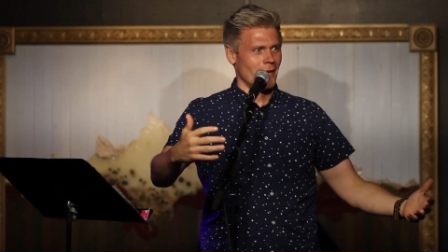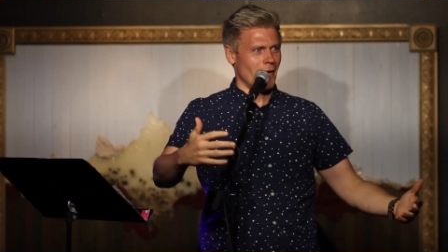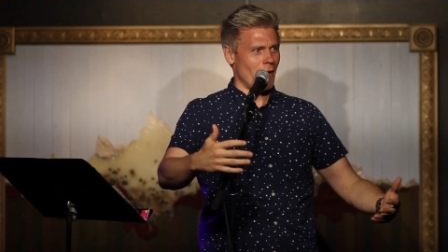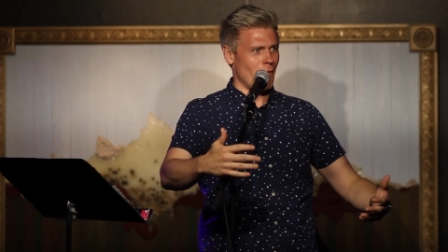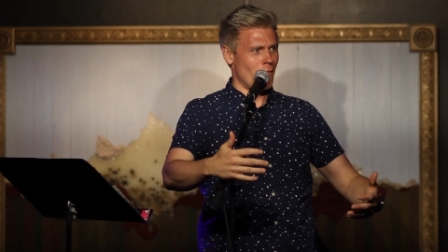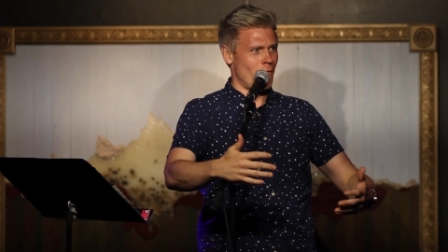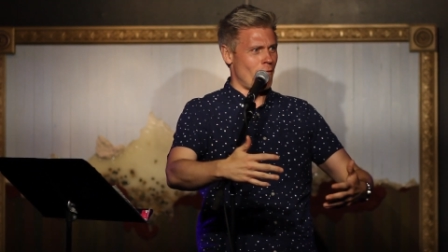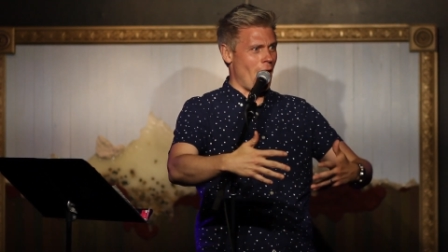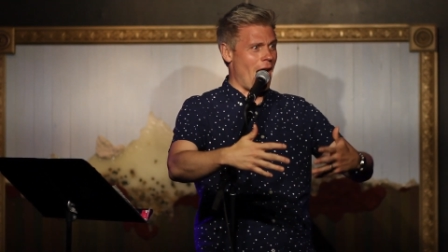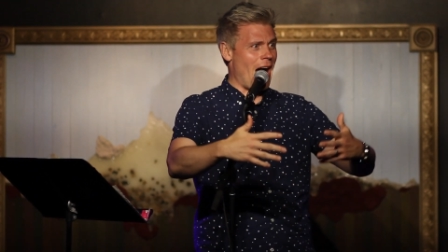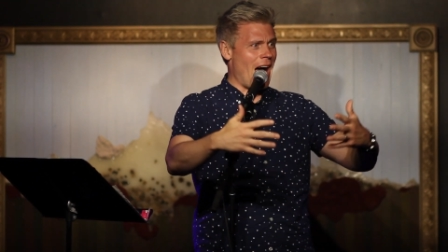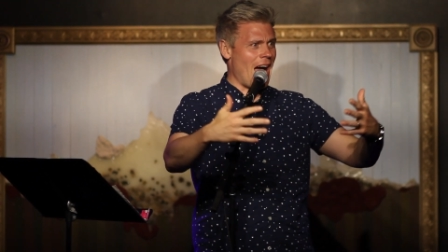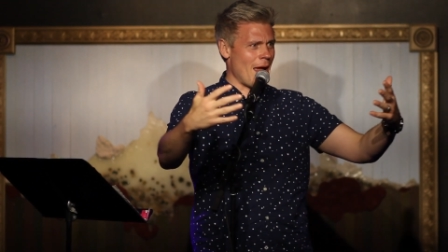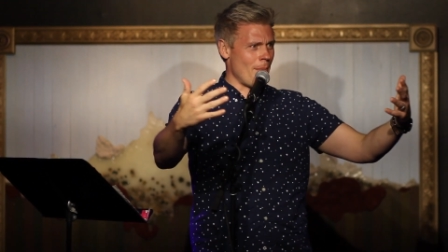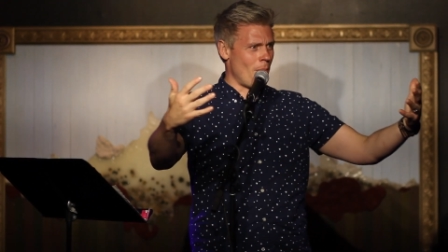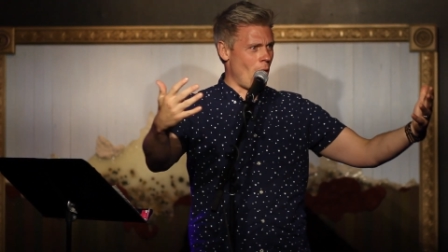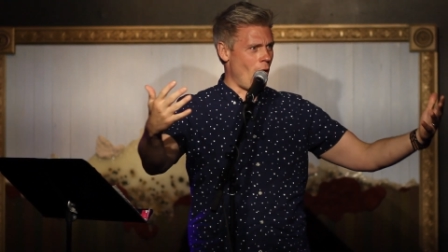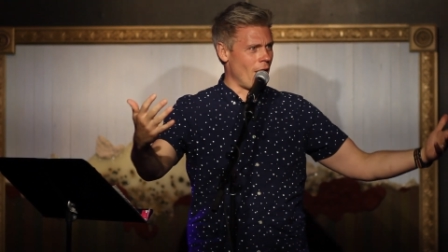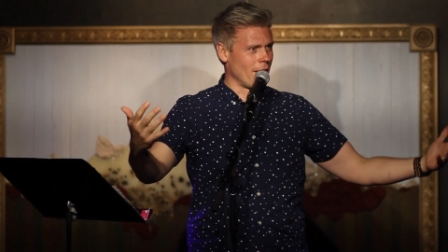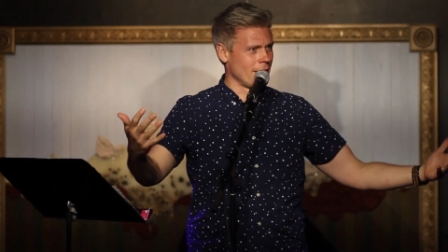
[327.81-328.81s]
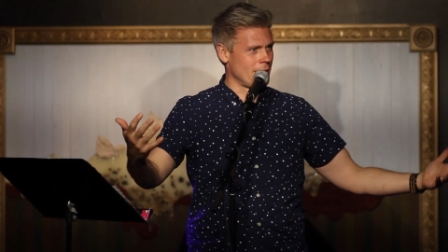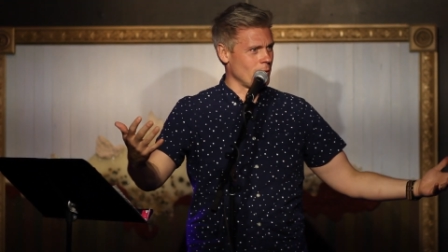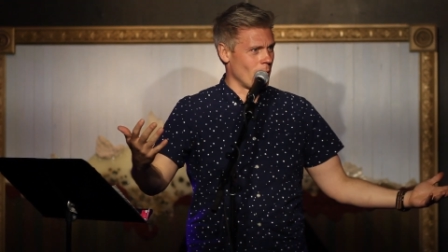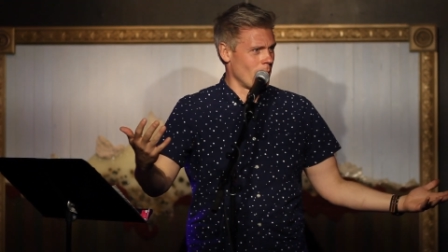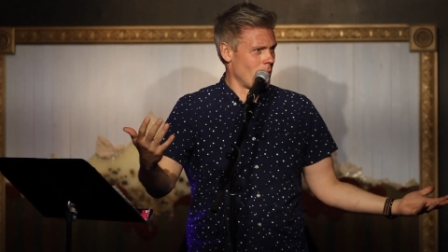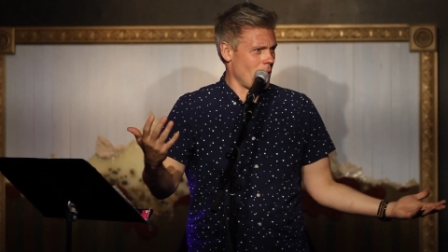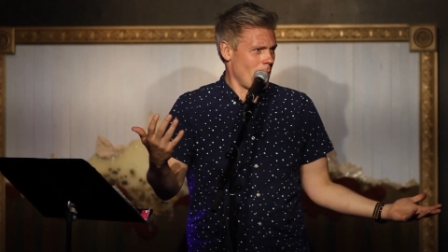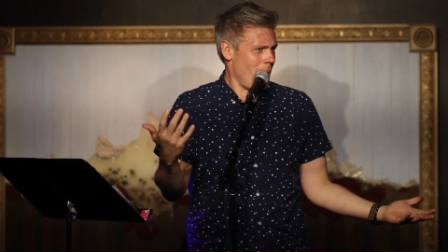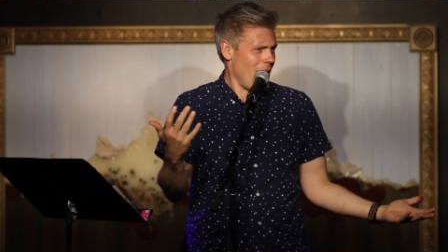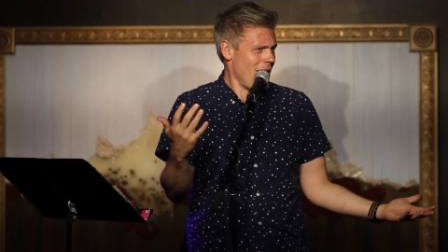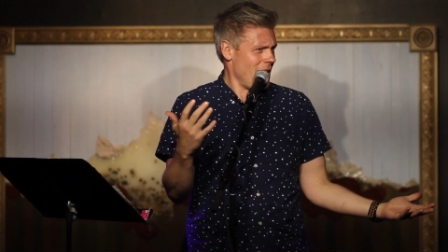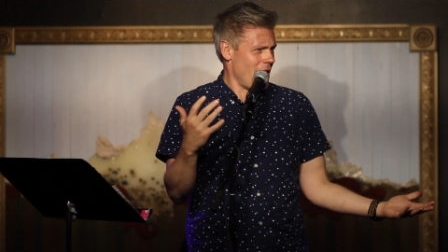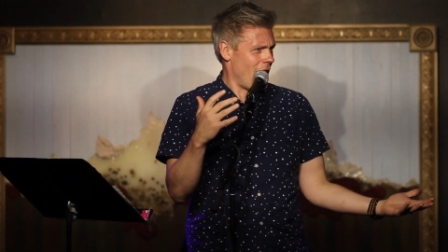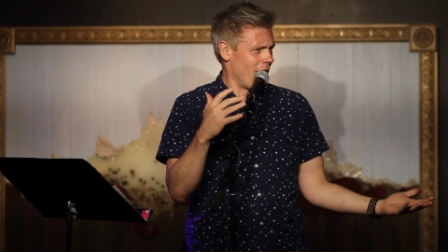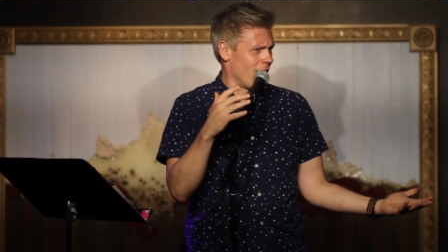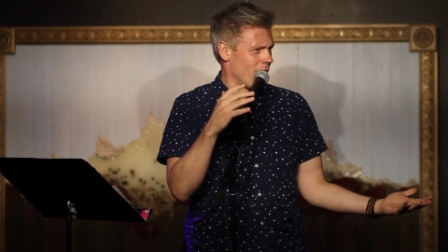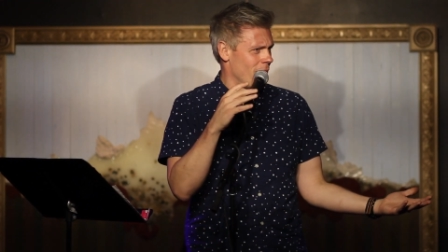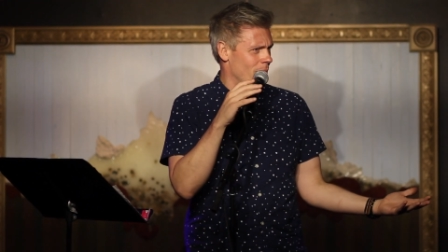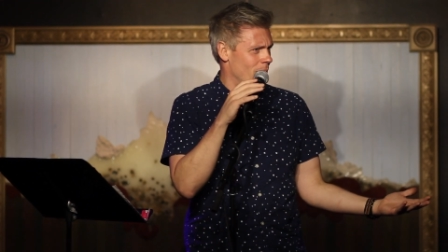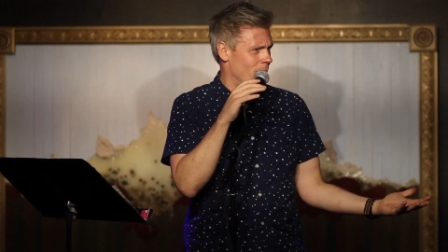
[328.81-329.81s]
a vibe onto him that may
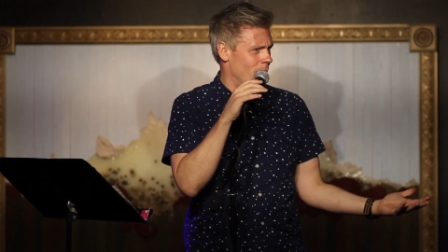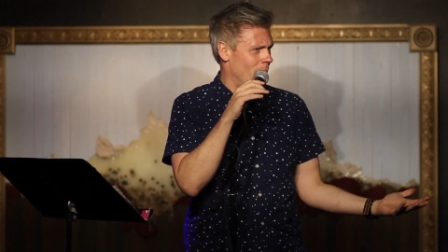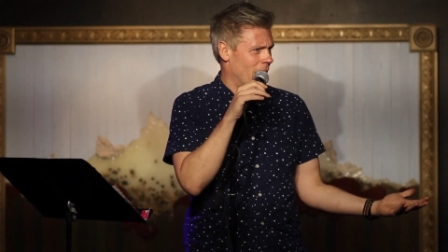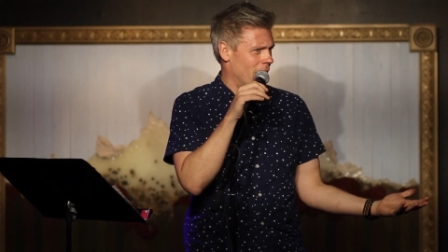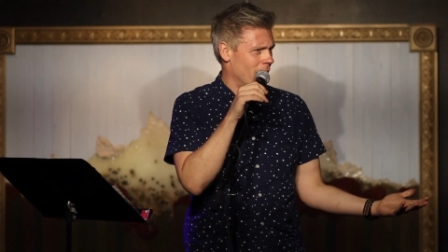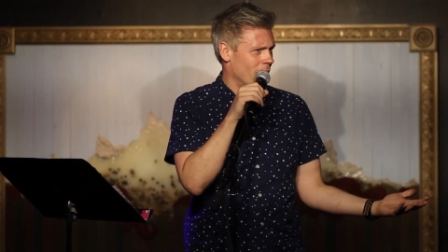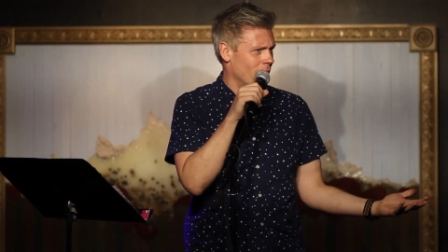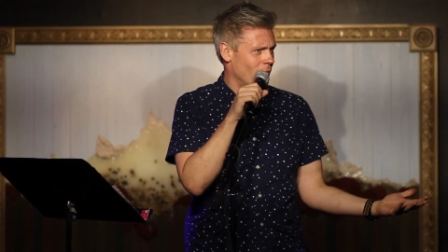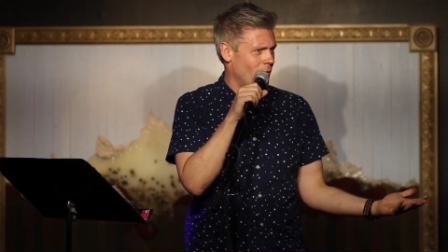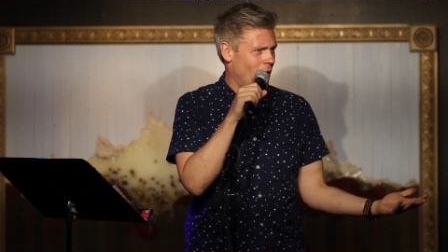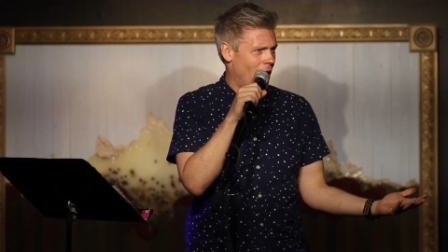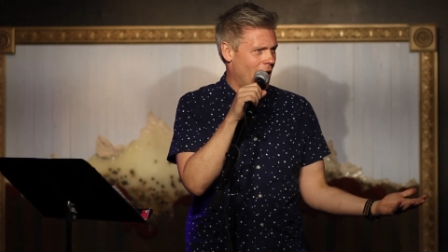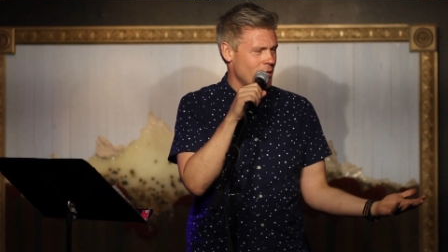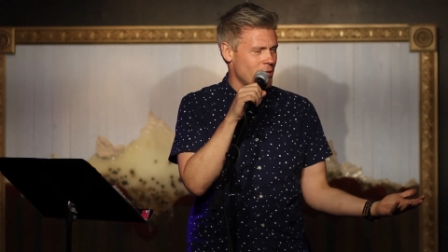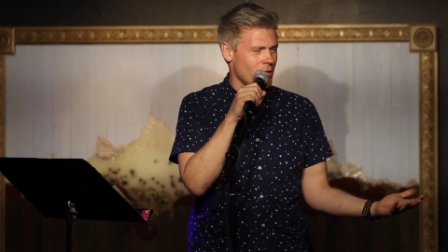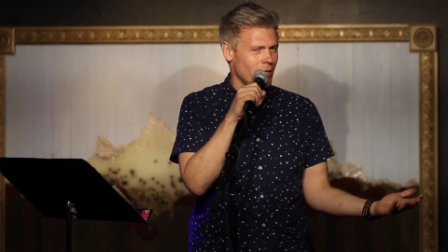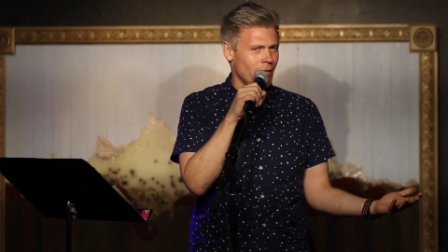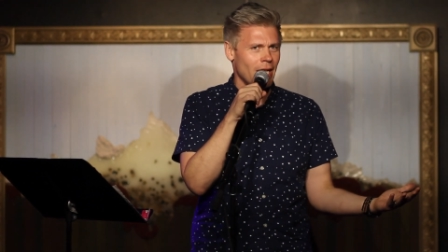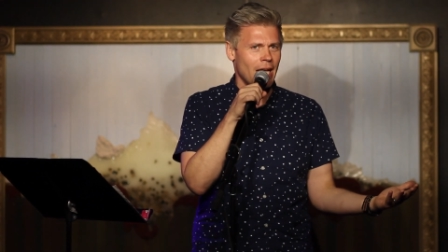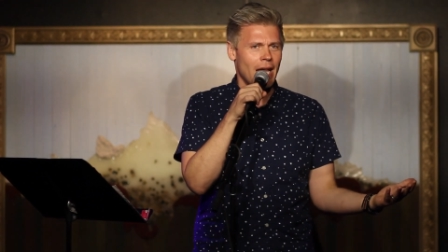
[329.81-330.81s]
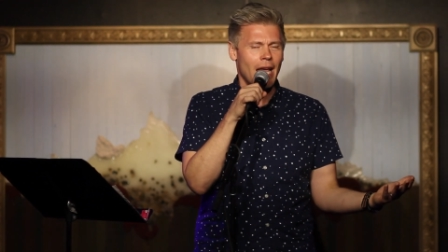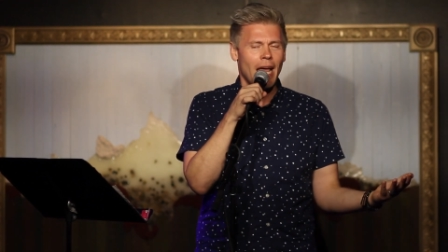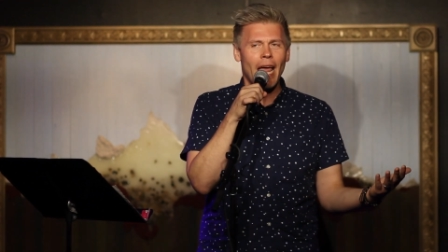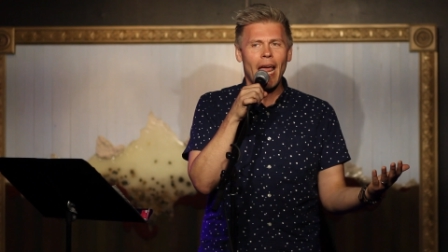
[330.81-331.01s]
not have been rational.